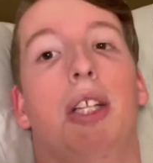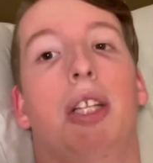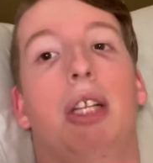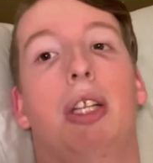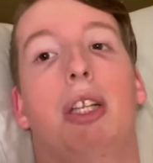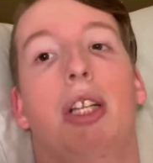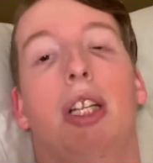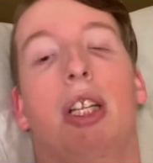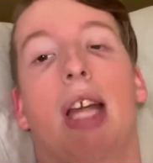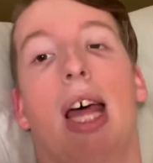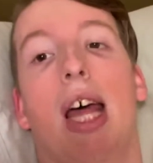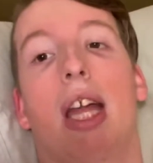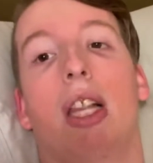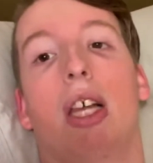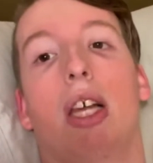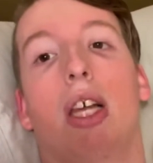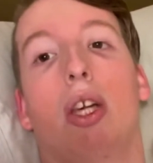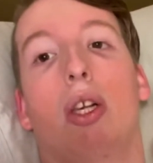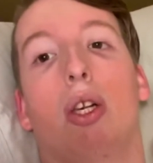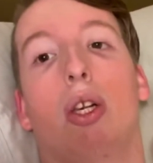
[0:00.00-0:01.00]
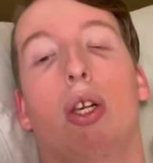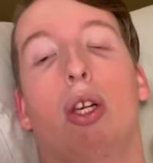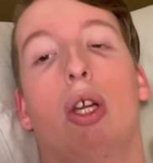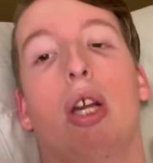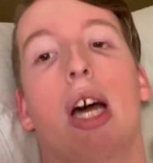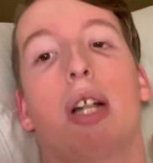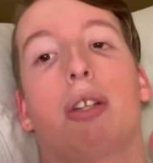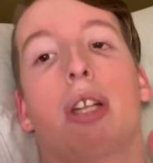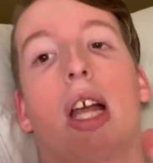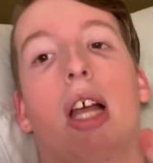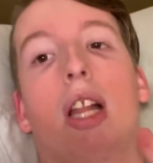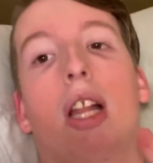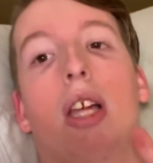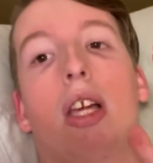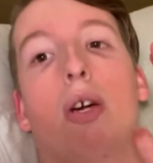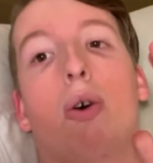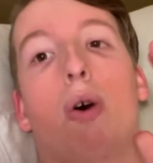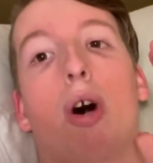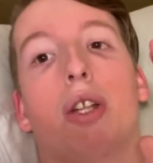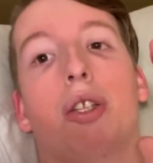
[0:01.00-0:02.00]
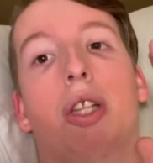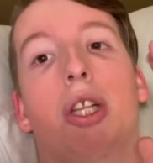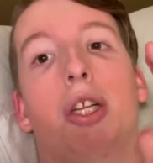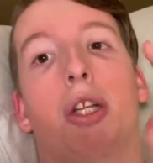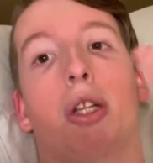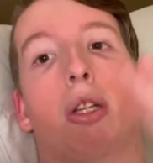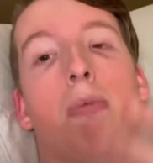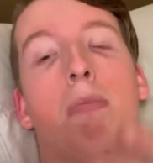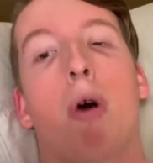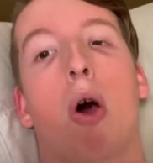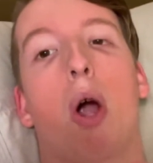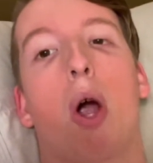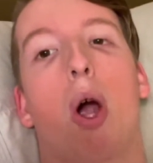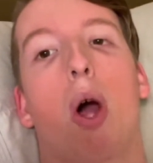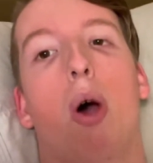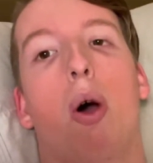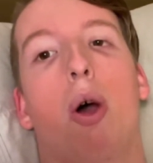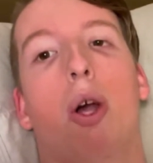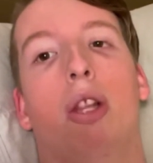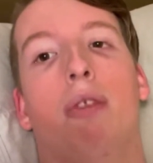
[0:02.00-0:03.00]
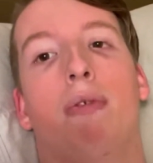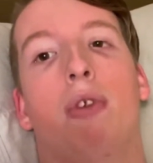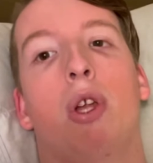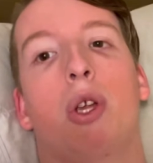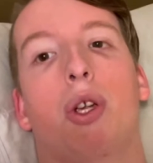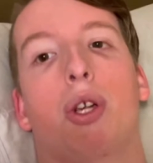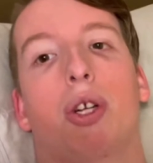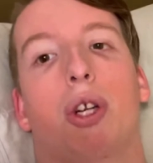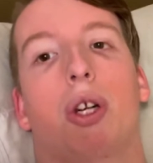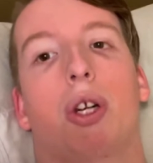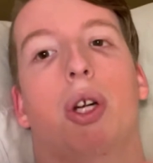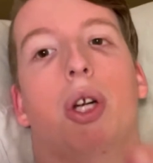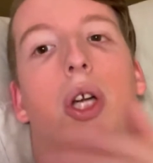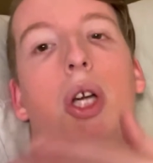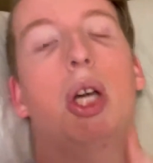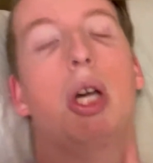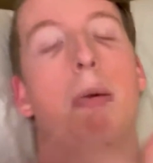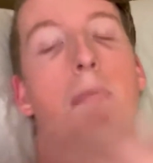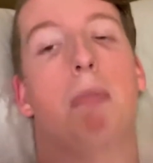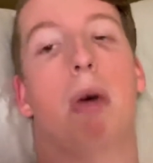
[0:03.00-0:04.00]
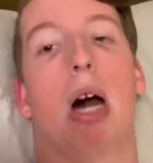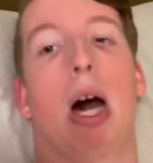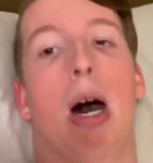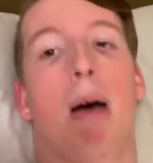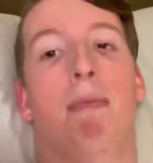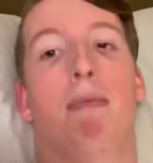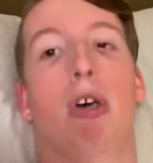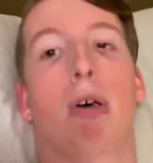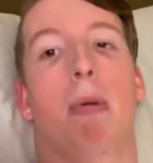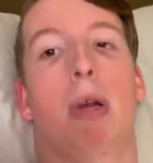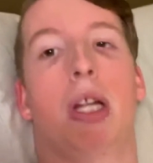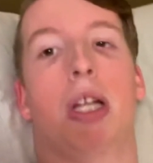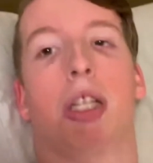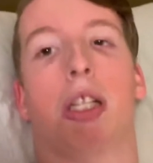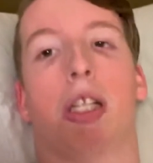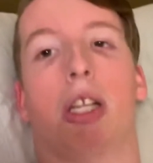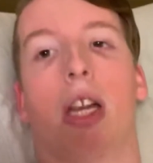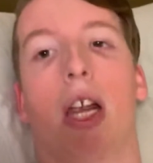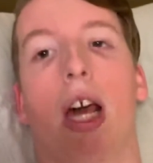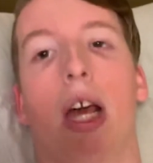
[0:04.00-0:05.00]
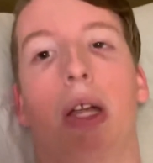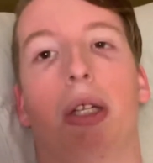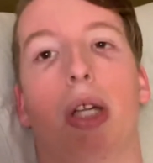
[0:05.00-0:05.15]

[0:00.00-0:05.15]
this is technically you guys technically are watching this tomorrow in the future, but I'm filming it today.